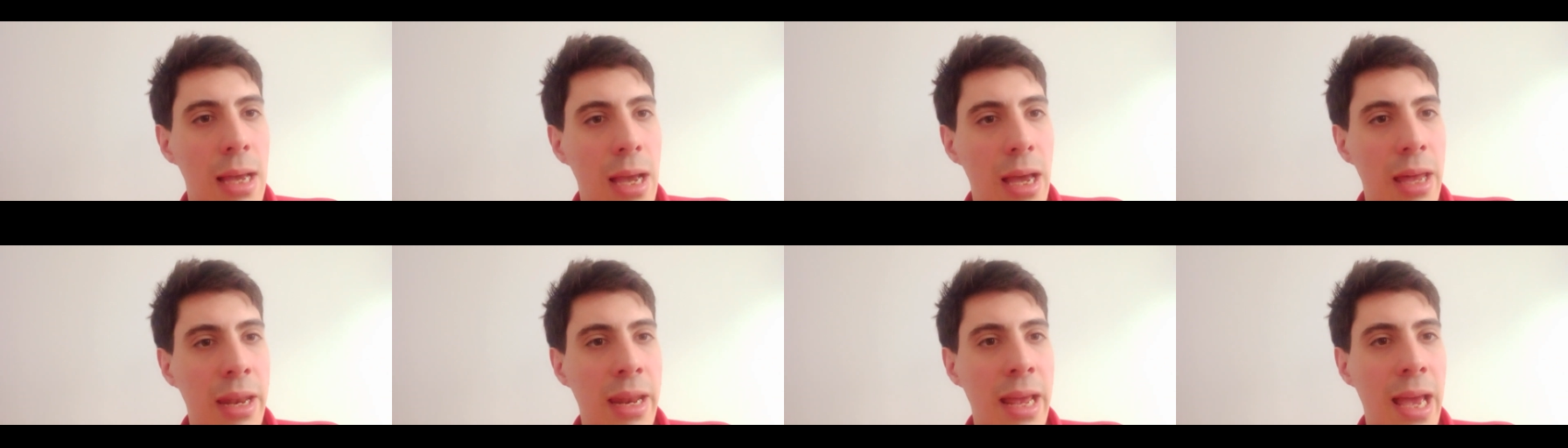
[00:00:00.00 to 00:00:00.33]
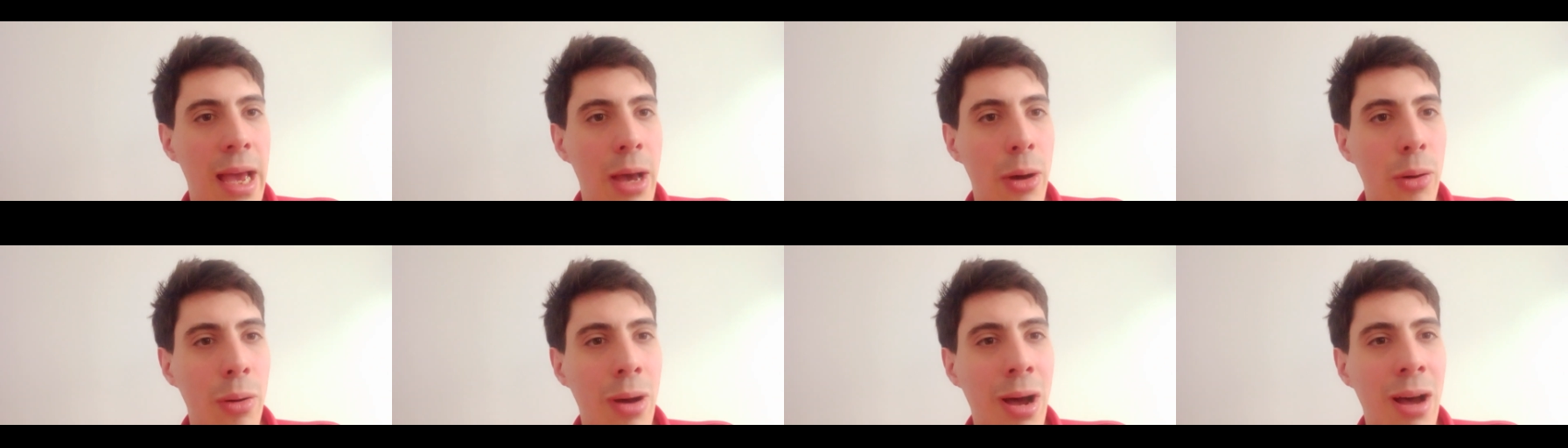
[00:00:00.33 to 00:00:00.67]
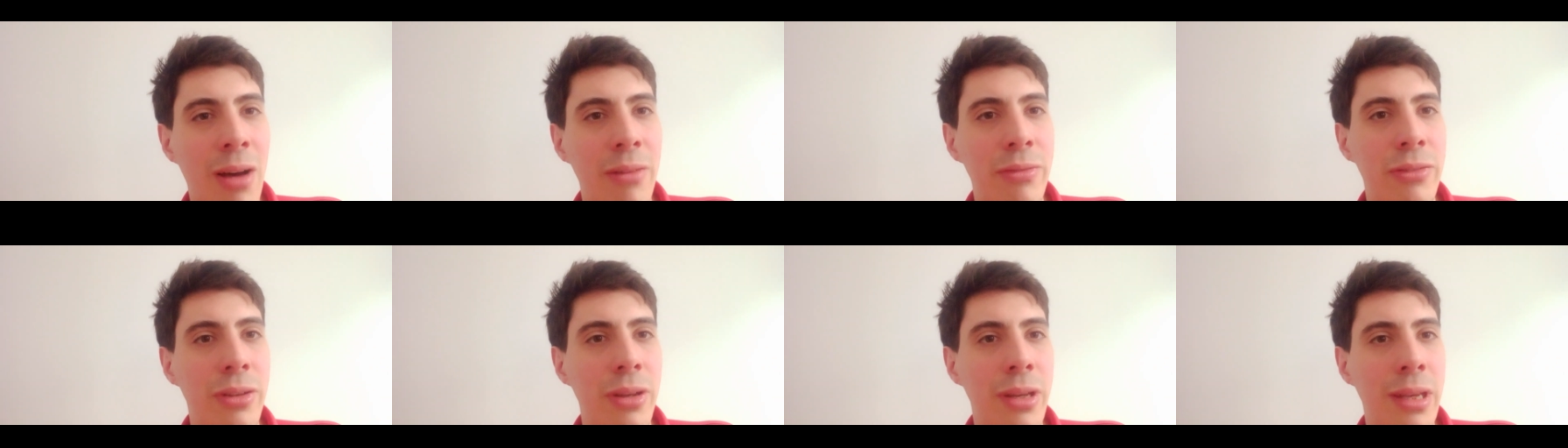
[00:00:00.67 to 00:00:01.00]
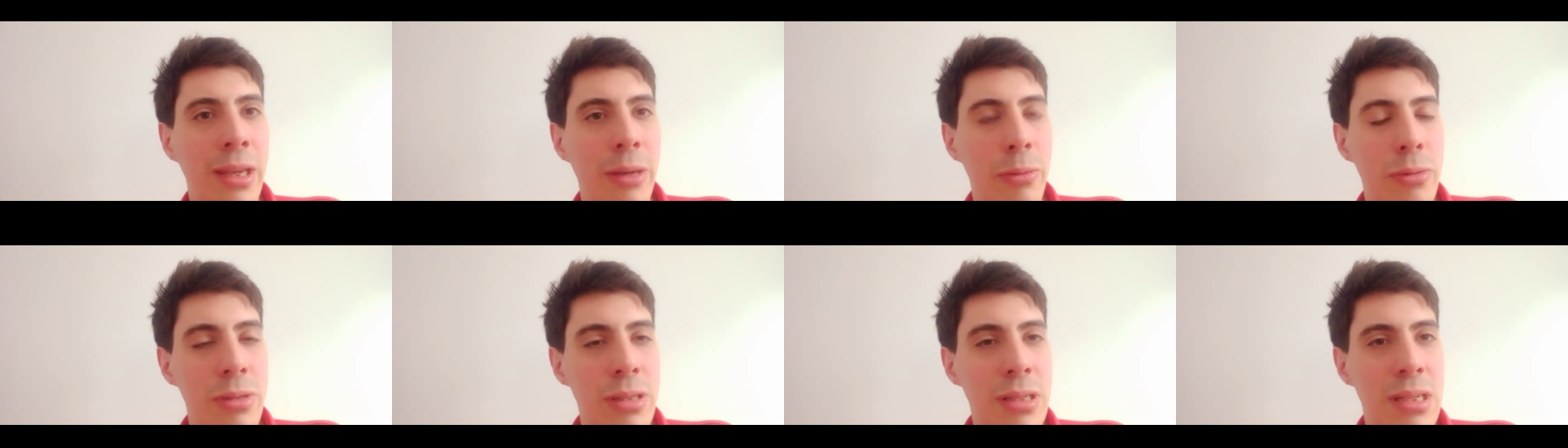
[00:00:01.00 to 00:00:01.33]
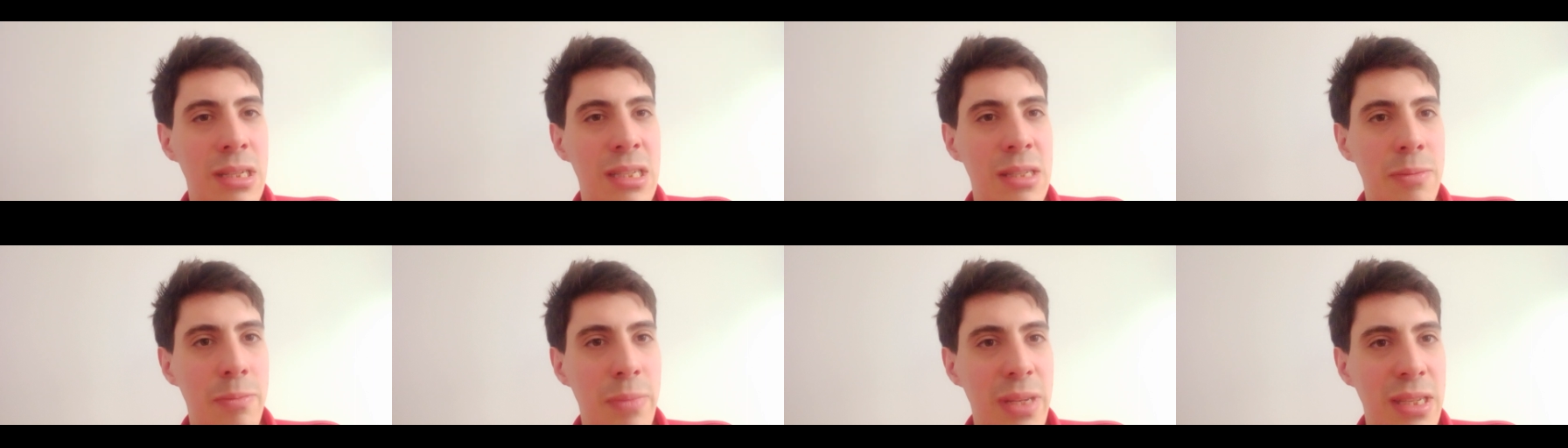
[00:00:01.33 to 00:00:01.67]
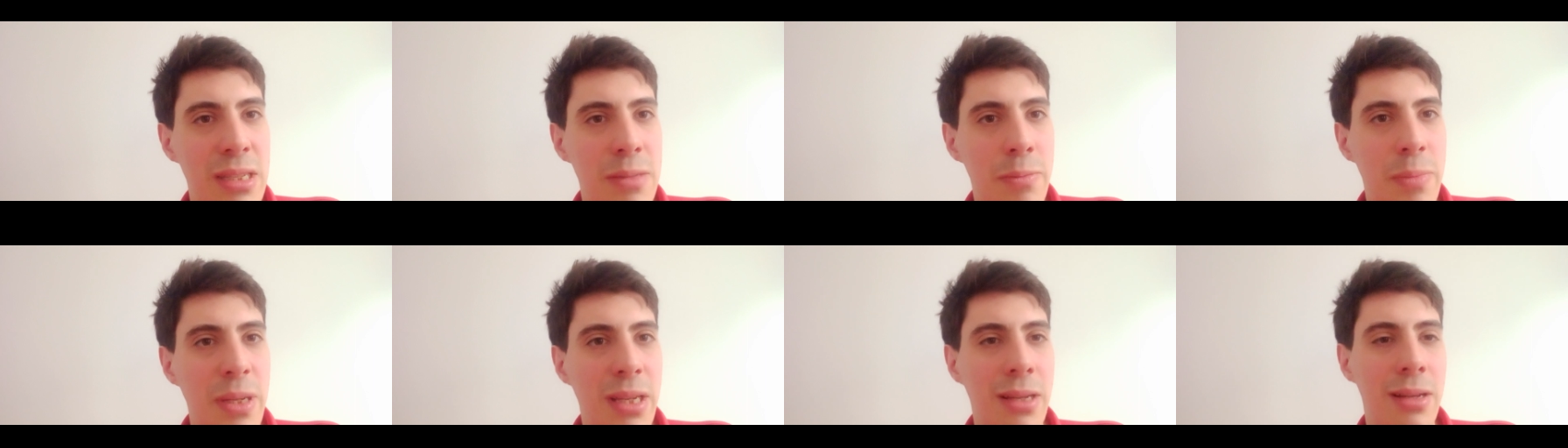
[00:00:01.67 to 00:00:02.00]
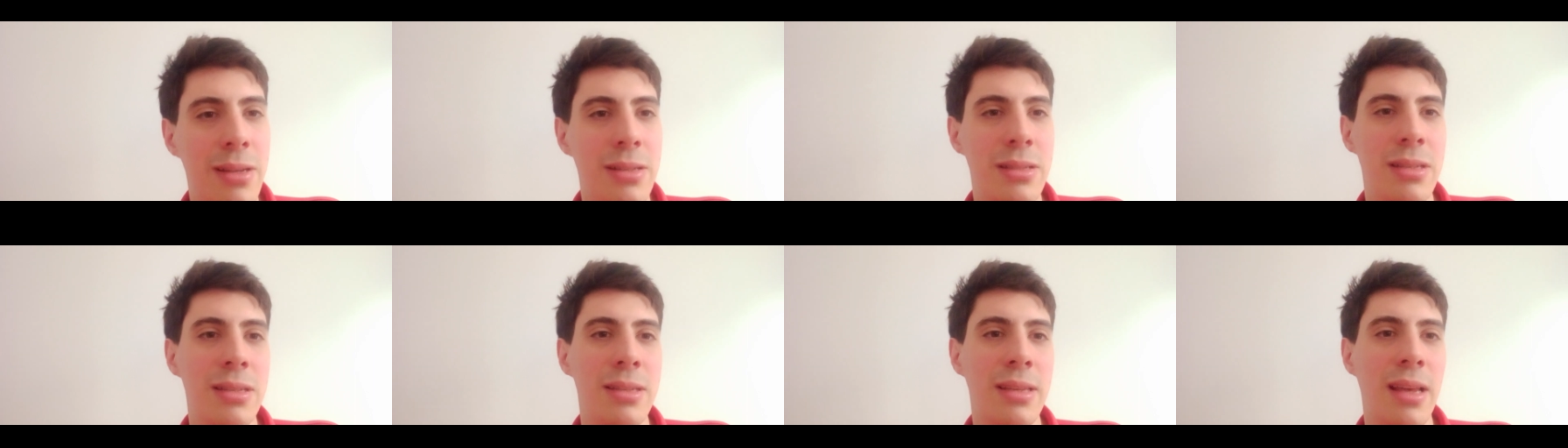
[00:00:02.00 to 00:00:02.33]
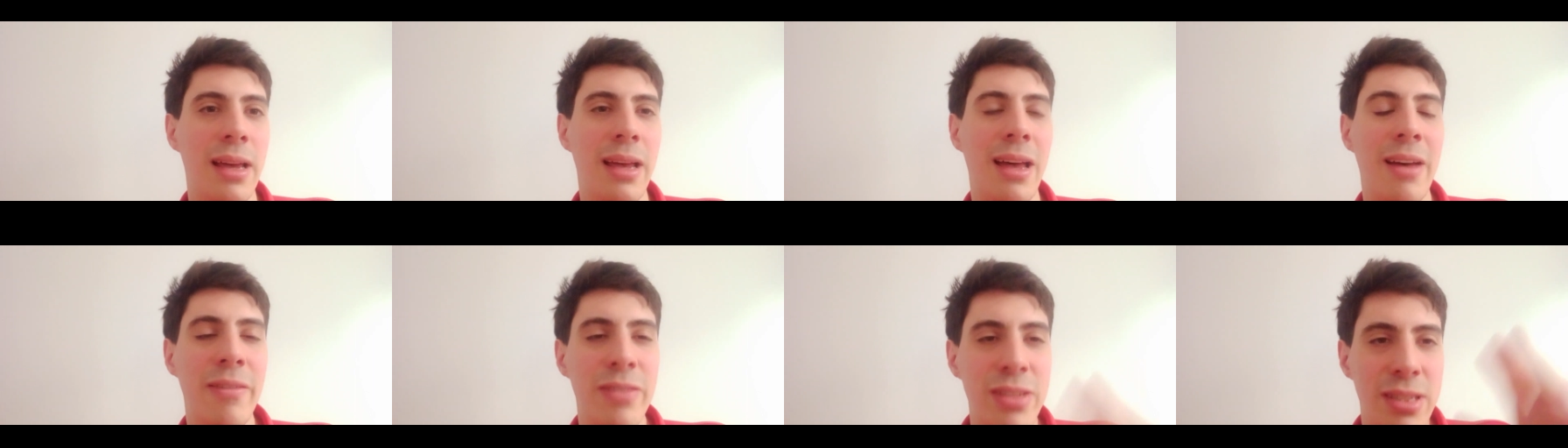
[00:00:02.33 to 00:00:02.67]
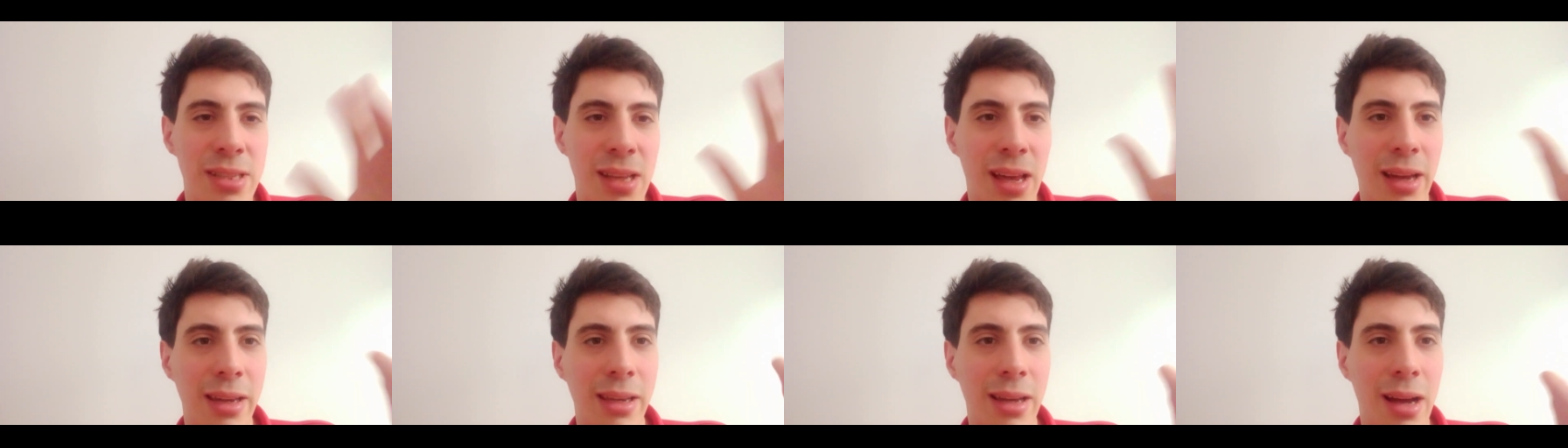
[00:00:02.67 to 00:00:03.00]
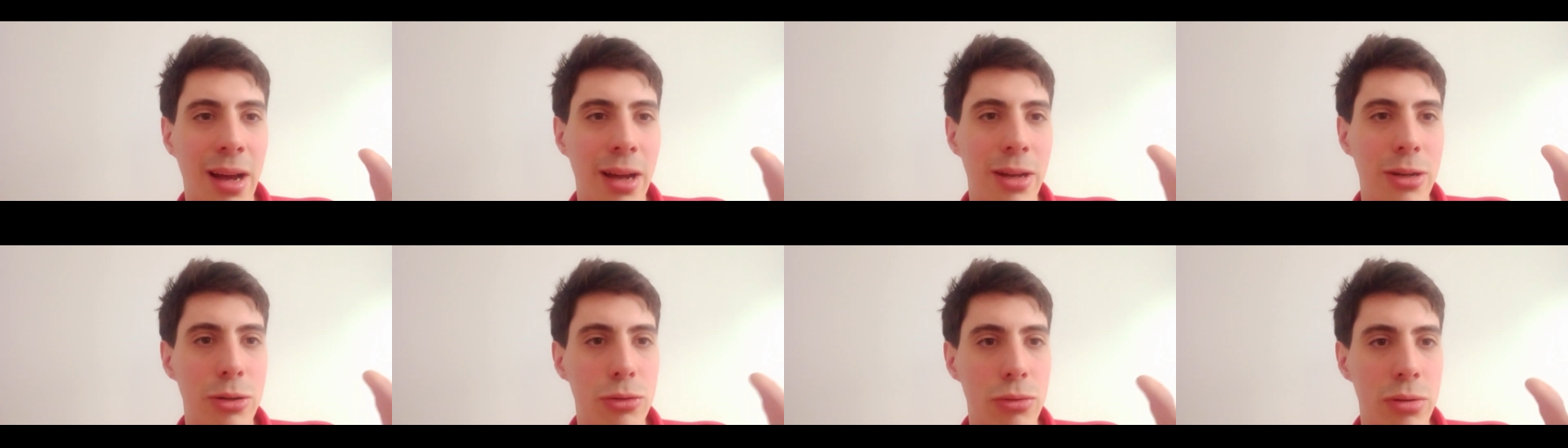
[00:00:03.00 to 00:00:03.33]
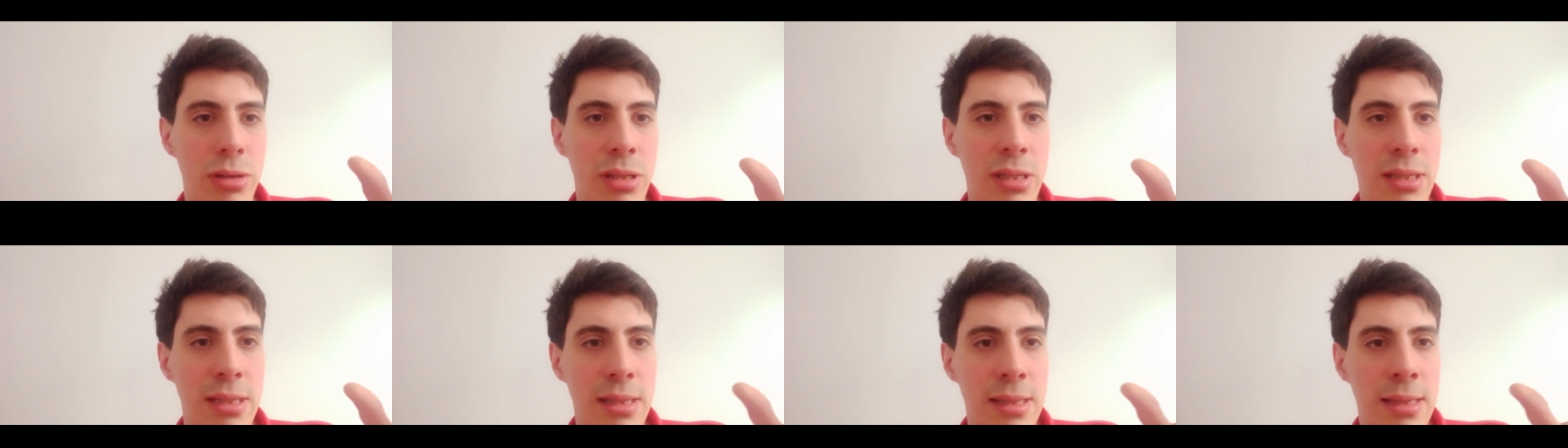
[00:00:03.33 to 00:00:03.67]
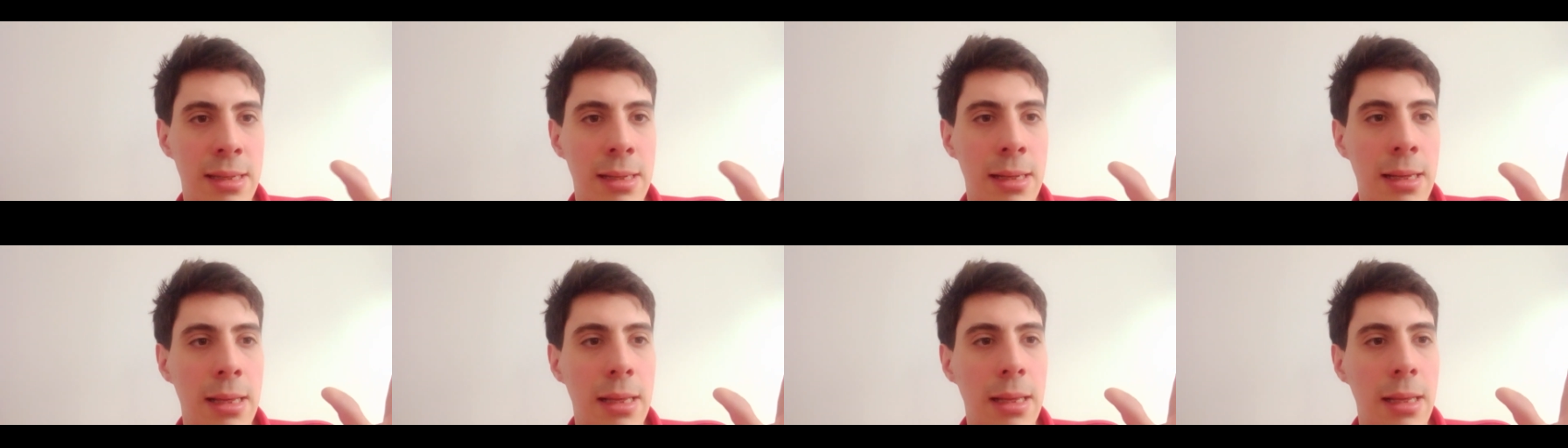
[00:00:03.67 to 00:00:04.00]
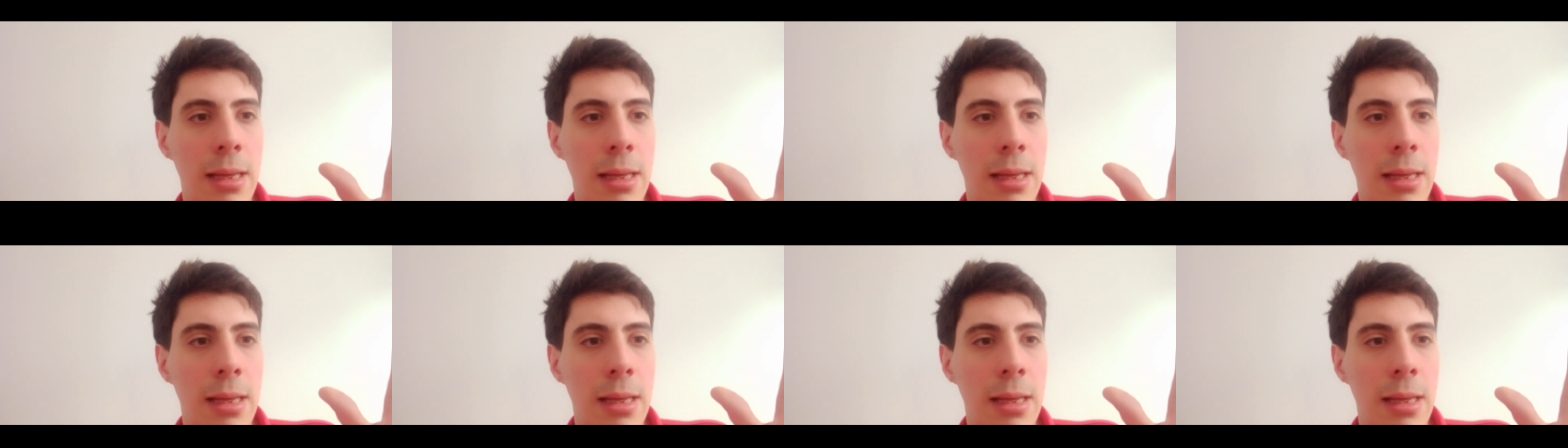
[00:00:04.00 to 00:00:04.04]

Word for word: and how after he was dismissed because the other psychiatrists